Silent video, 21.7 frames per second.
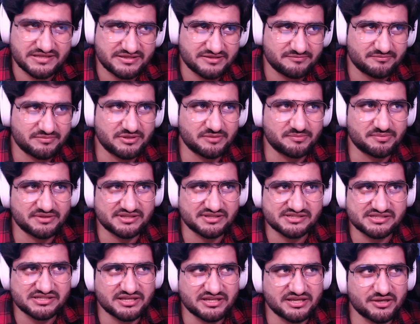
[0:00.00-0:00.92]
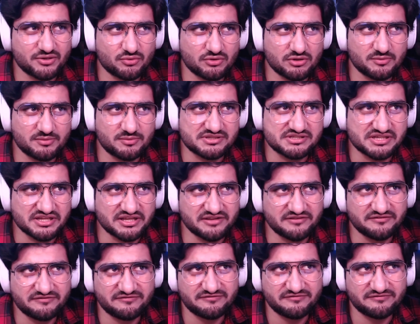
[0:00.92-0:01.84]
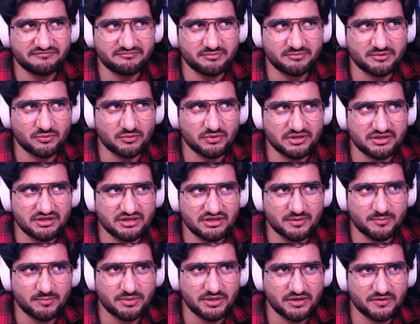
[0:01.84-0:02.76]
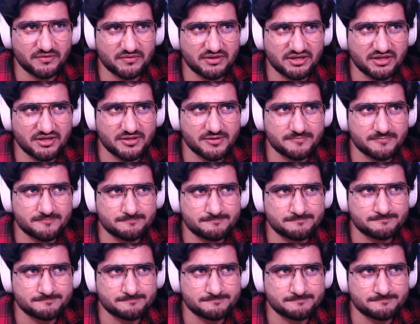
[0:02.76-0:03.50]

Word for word: People inside will be safe, but what about him?